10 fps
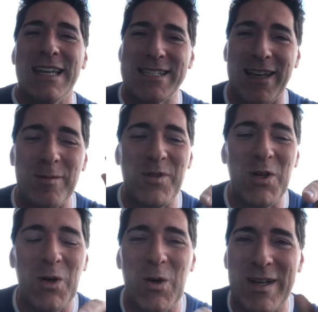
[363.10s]
Send them
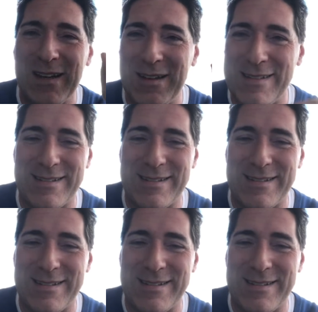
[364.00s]
to